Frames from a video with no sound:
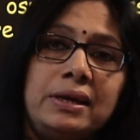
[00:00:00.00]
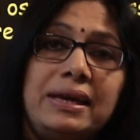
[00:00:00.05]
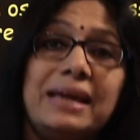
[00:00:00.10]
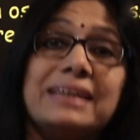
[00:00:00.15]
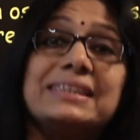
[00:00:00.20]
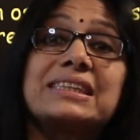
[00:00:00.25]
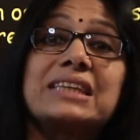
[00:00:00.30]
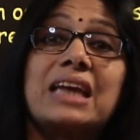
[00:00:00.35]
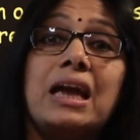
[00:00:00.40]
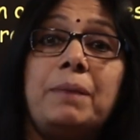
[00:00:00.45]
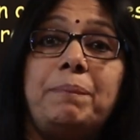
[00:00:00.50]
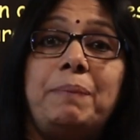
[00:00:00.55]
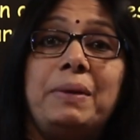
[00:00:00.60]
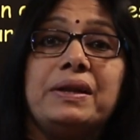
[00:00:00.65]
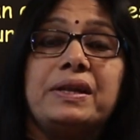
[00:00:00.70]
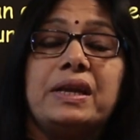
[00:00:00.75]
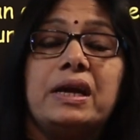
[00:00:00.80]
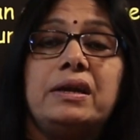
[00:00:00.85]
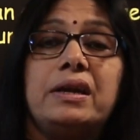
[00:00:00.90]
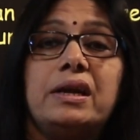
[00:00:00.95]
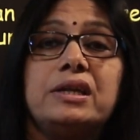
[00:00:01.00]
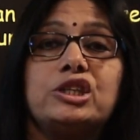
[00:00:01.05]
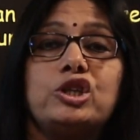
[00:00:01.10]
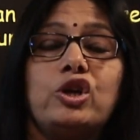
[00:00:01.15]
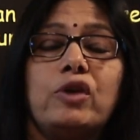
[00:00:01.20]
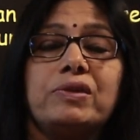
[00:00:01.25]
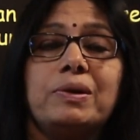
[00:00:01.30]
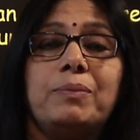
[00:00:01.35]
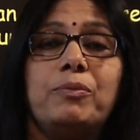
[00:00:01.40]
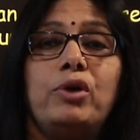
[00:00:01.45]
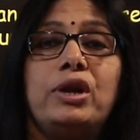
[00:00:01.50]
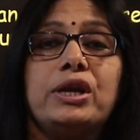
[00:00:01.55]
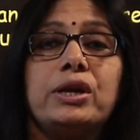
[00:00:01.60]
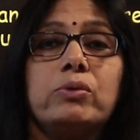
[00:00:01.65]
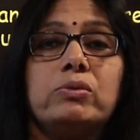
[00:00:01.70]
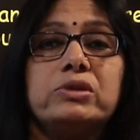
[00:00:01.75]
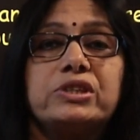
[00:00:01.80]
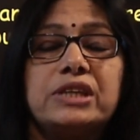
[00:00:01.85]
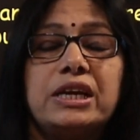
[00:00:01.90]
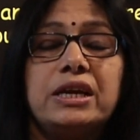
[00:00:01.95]
Escaping tendency of the
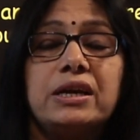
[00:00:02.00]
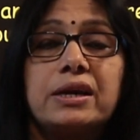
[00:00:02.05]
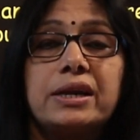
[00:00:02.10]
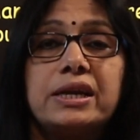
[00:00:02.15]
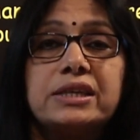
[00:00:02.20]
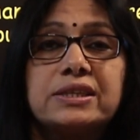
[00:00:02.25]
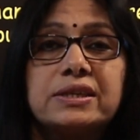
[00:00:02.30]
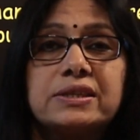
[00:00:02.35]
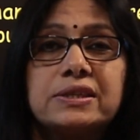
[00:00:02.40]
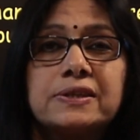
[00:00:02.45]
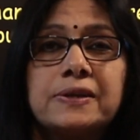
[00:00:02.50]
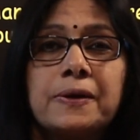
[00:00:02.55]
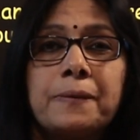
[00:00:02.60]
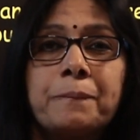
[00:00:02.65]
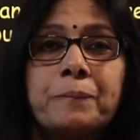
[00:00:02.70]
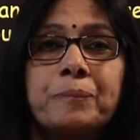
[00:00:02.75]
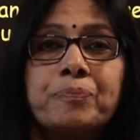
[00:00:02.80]
molecules increases.